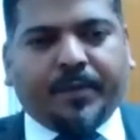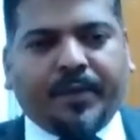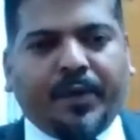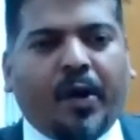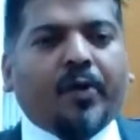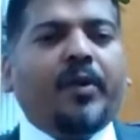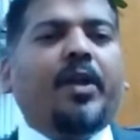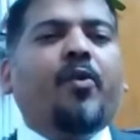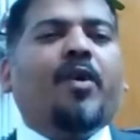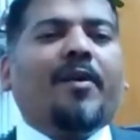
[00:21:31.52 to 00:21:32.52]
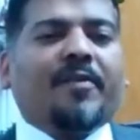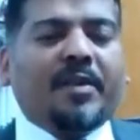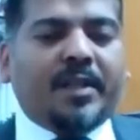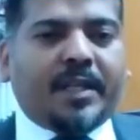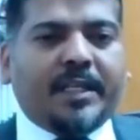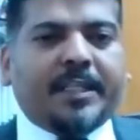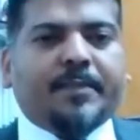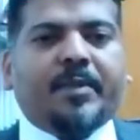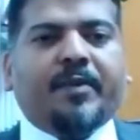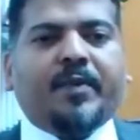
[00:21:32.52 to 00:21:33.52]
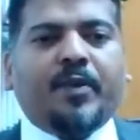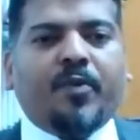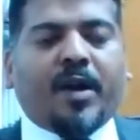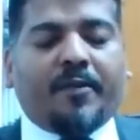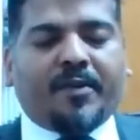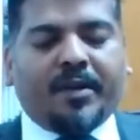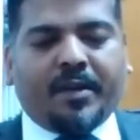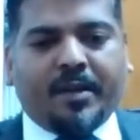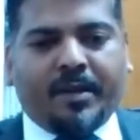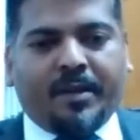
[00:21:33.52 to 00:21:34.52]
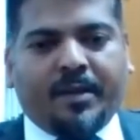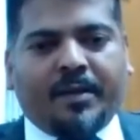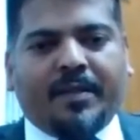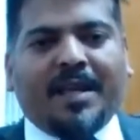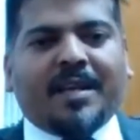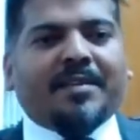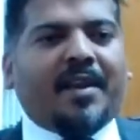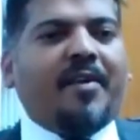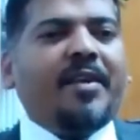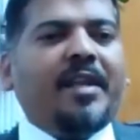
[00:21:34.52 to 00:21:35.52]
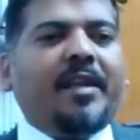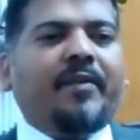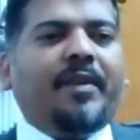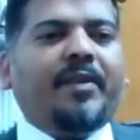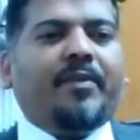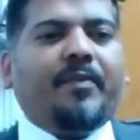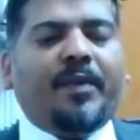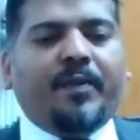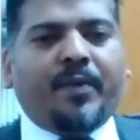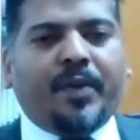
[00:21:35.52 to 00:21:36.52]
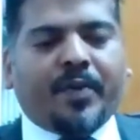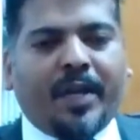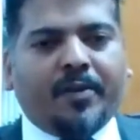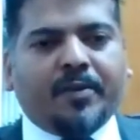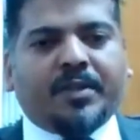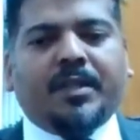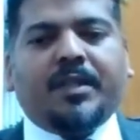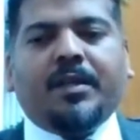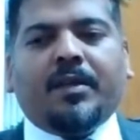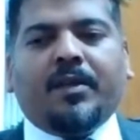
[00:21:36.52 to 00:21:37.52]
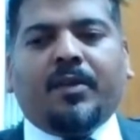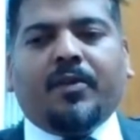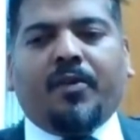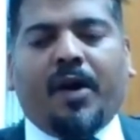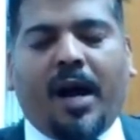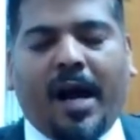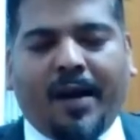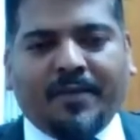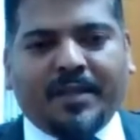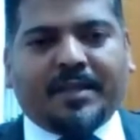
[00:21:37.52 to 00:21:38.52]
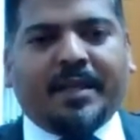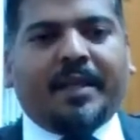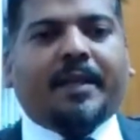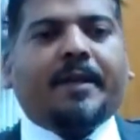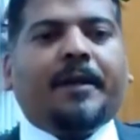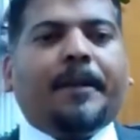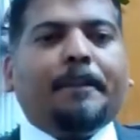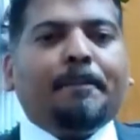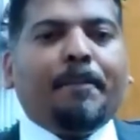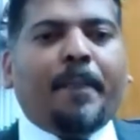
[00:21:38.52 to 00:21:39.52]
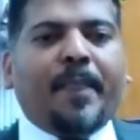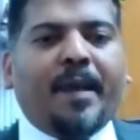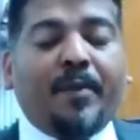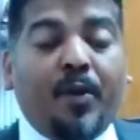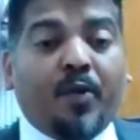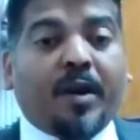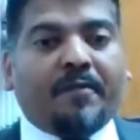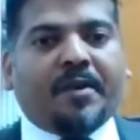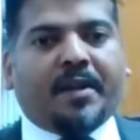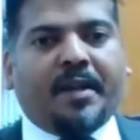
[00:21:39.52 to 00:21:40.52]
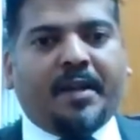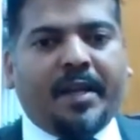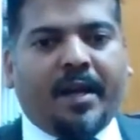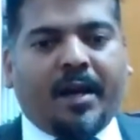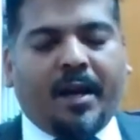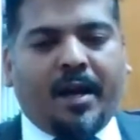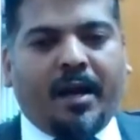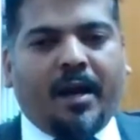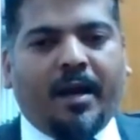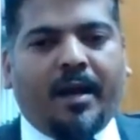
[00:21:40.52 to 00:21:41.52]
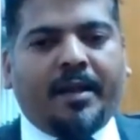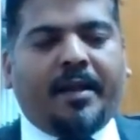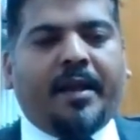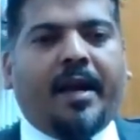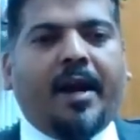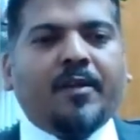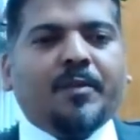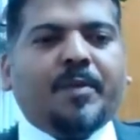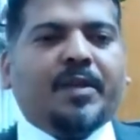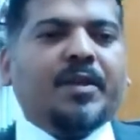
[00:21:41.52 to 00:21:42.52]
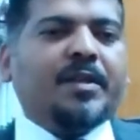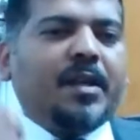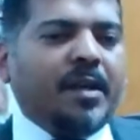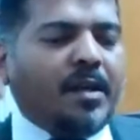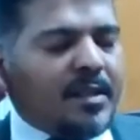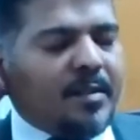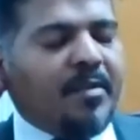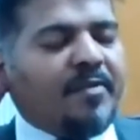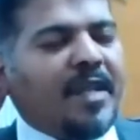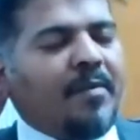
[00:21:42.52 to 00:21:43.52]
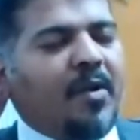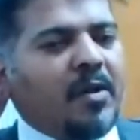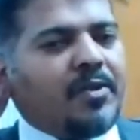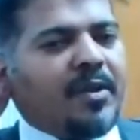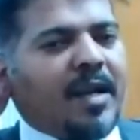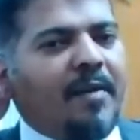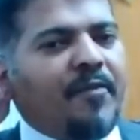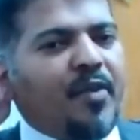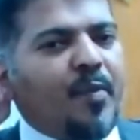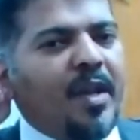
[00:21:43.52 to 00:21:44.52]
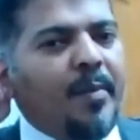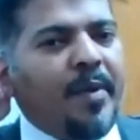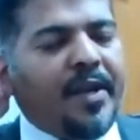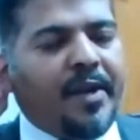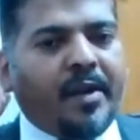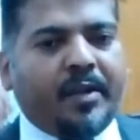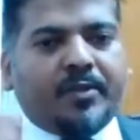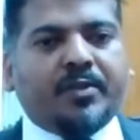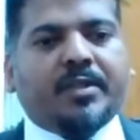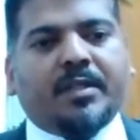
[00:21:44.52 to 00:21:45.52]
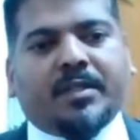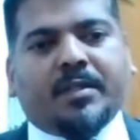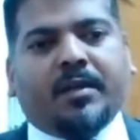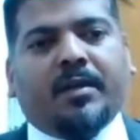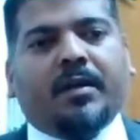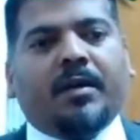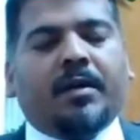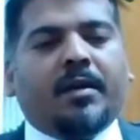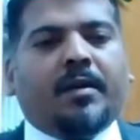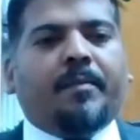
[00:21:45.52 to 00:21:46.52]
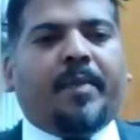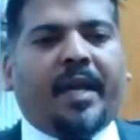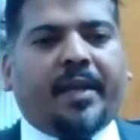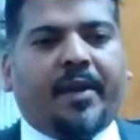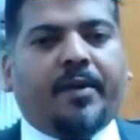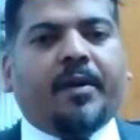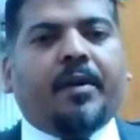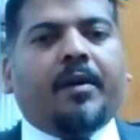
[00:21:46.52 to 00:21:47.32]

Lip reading: We not only look after the kids, but we look after their surrounding. We try to see, how is that they have been looked after at their house, because some of them also come from a limited resources background.